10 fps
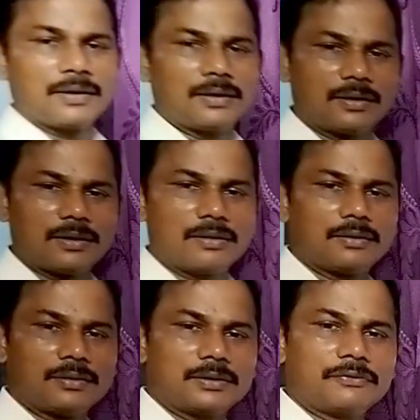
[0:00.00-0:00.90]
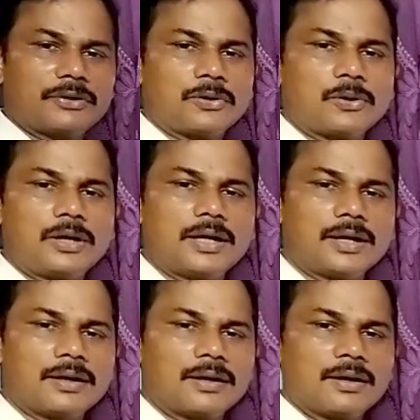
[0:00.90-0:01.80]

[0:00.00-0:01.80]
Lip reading: if you hold a